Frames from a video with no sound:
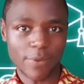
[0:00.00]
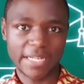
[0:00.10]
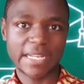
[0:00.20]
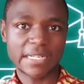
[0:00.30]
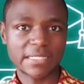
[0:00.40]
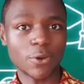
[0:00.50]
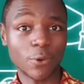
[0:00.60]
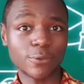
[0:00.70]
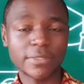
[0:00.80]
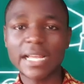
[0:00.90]
When it gets
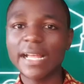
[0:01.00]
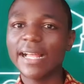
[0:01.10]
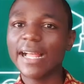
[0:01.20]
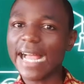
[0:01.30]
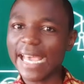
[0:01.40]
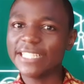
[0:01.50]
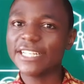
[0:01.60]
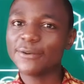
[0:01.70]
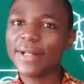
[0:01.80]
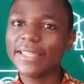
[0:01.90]
cold, I
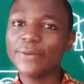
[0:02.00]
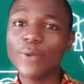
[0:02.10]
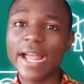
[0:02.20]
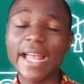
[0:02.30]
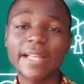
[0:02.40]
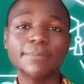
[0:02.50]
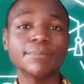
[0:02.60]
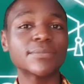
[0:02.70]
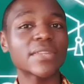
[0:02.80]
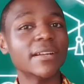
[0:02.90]
generally wear
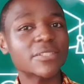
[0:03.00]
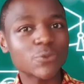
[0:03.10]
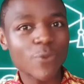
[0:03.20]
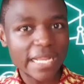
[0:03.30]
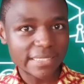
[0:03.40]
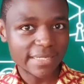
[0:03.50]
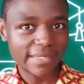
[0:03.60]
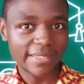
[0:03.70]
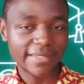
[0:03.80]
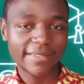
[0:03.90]
a
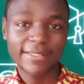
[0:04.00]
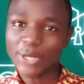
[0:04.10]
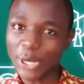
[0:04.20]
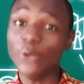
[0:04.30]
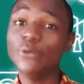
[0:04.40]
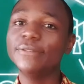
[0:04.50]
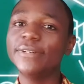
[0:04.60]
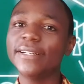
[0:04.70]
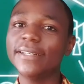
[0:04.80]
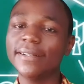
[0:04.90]
sweater
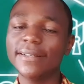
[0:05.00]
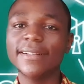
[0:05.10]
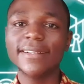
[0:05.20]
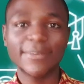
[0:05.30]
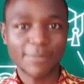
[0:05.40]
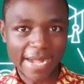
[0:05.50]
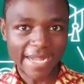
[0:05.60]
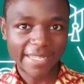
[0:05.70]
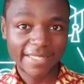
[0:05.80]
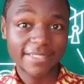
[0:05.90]
over
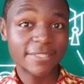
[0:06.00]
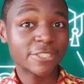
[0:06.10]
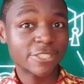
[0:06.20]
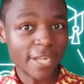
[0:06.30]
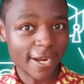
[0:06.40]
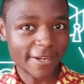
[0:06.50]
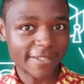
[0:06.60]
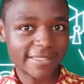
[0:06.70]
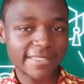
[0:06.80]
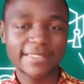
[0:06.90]
my
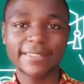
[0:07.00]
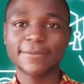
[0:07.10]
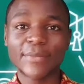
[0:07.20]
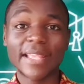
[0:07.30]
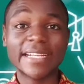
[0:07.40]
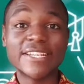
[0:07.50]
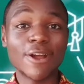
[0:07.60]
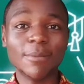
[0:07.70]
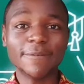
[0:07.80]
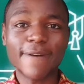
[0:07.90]
shirt.
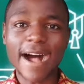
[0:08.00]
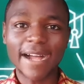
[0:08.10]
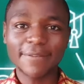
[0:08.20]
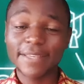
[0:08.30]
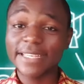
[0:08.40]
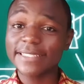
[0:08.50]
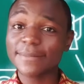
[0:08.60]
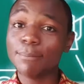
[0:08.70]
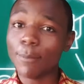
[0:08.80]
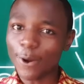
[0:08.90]
Number 5
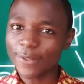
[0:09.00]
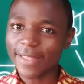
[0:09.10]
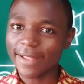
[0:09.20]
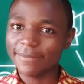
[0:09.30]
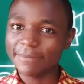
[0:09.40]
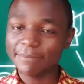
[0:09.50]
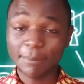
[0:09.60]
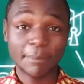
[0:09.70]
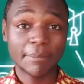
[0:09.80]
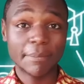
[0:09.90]
is more than.
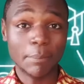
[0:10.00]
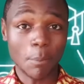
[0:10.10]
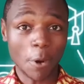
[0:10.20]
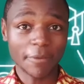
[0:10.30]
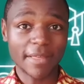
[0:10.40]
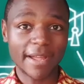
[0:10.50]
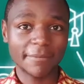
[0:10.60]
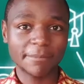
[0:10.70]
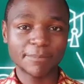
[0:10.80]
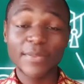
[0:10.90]
More
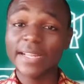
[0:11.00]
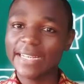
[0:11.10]
than.